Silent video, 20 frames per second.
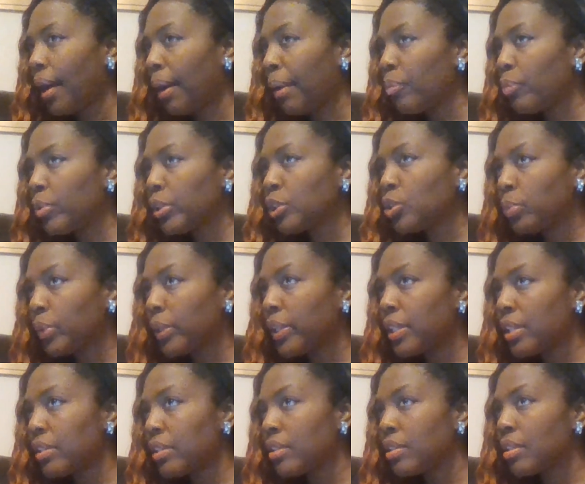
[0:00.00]
which
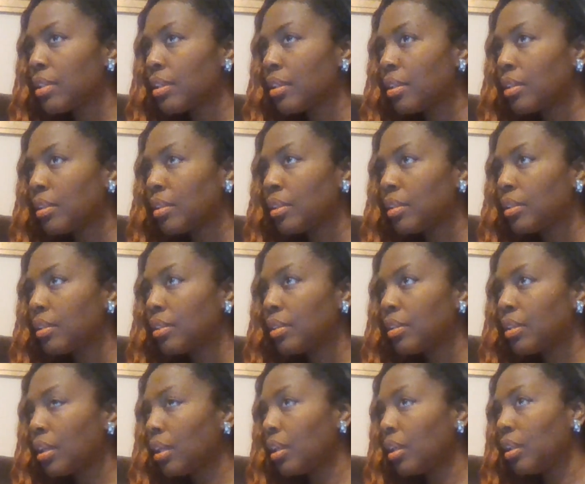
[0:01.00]
was
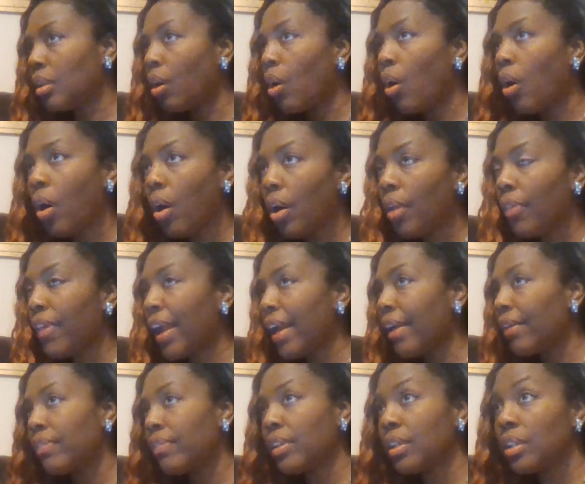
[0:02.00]
the law
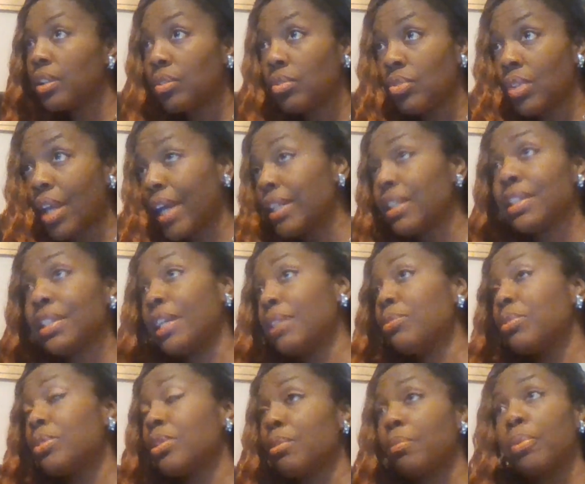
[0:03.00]
that the United
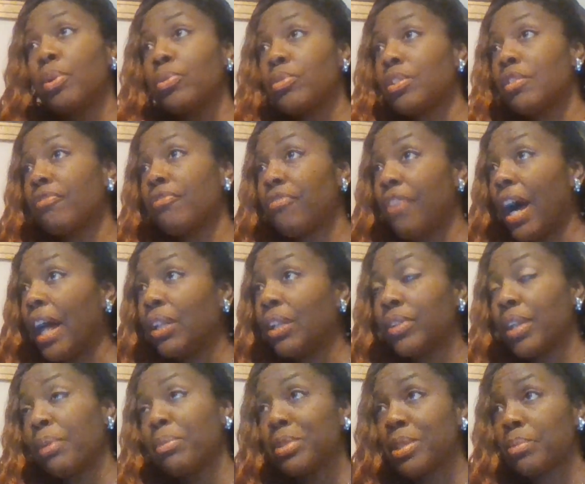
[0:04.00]
States was supposed to follow.
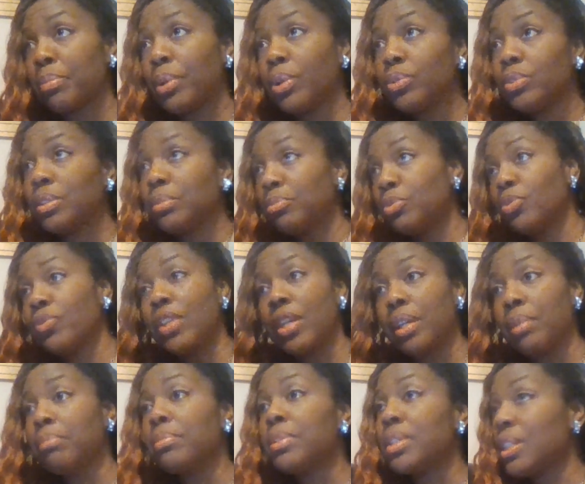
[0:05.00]
They were supposed to move
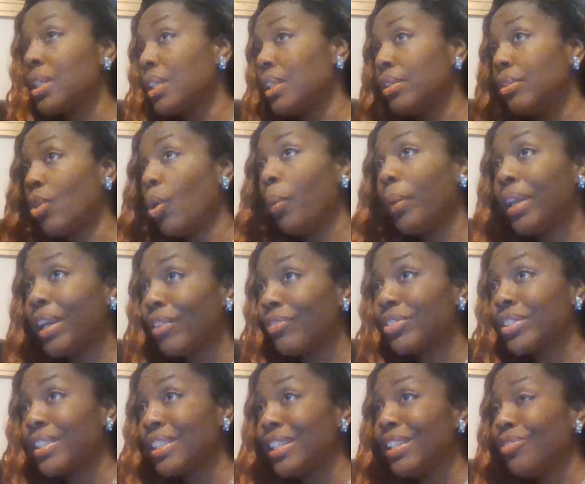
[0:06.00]
the embassy, and no one
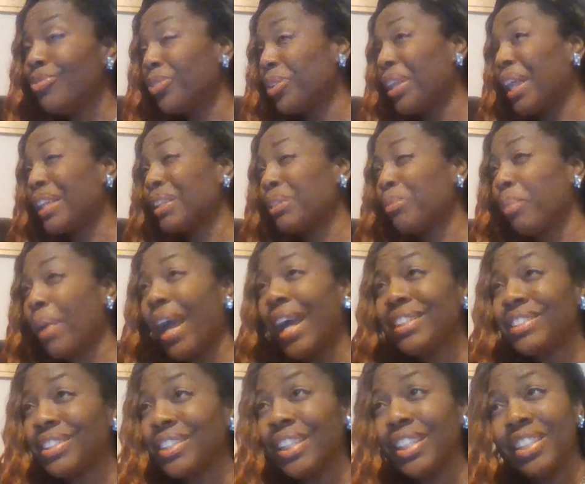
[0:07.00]
ever did for like the
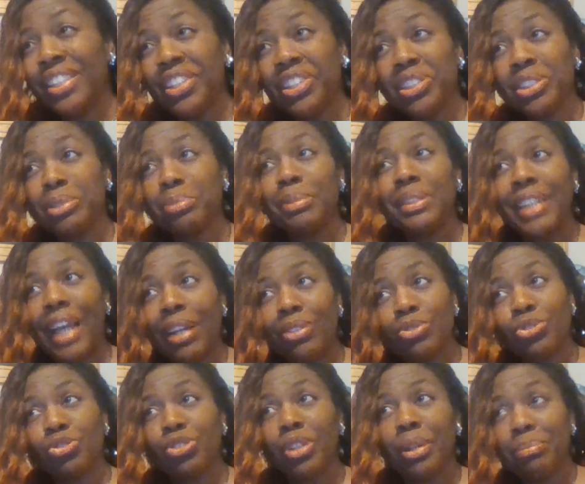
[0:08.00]
past 10 years, but
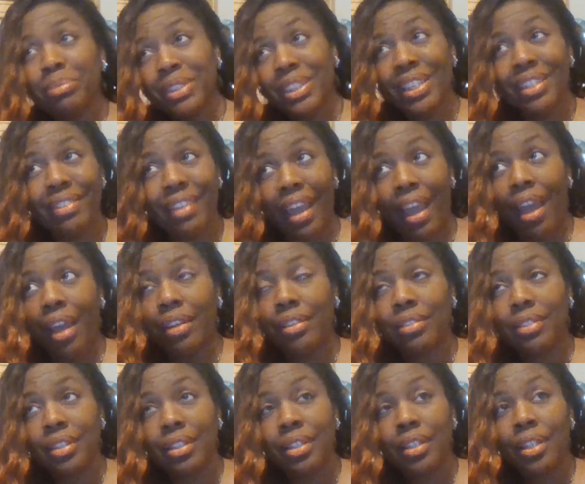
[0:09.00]
Donald Trump did that.
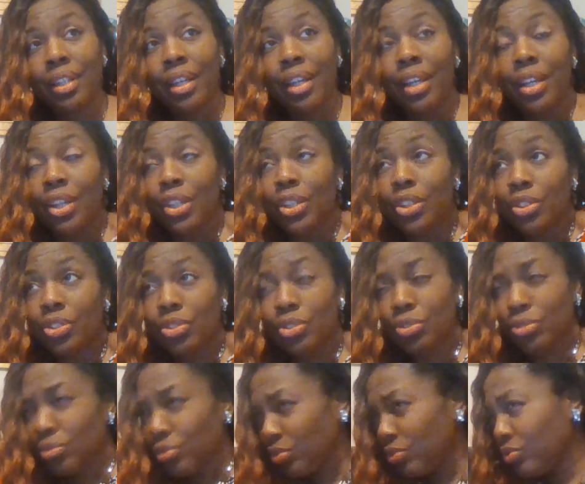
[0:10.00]

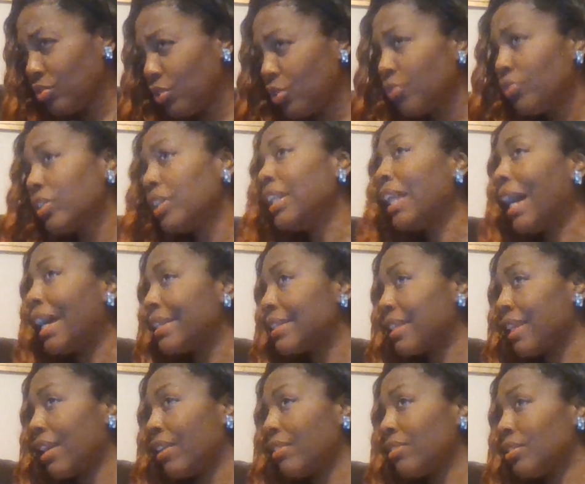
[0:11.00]
You do
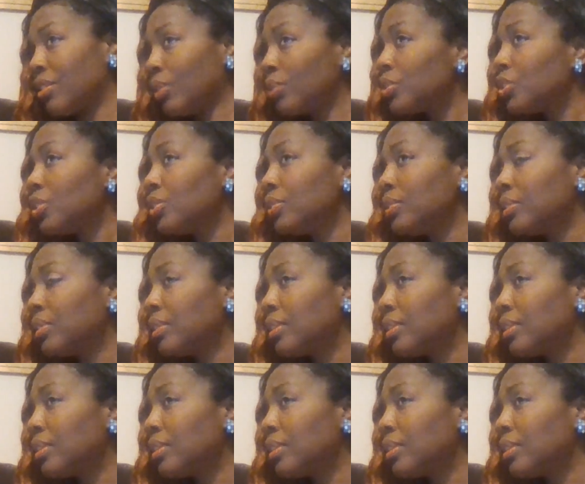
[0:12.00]
realize that, don't you?